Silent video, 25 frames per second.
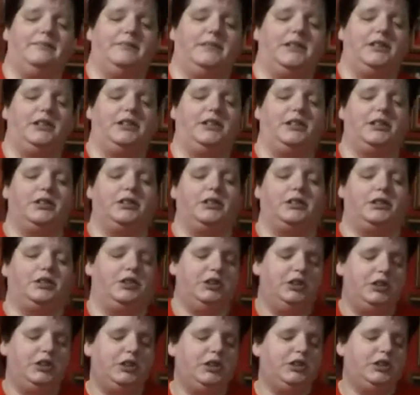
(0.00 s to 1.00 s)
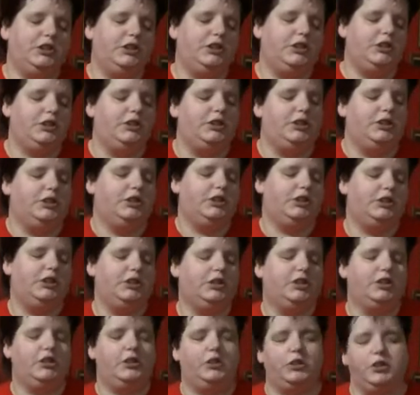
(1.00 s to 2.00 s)
It's just
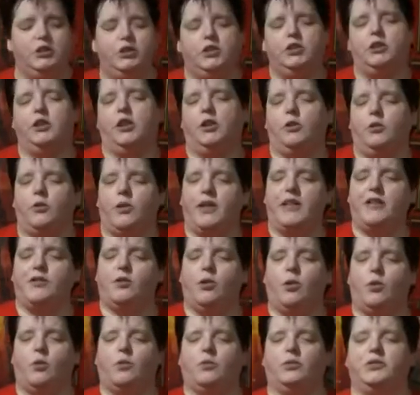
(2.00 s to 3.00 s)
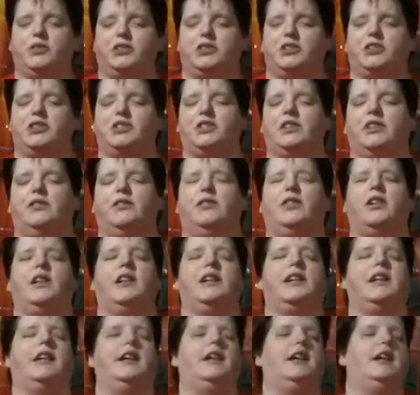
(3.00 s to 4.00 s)
and all these horns and stuff
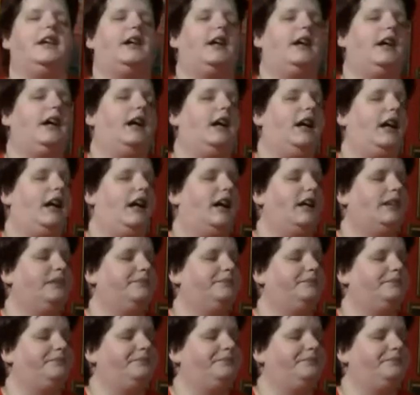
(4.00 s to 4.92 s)
like that.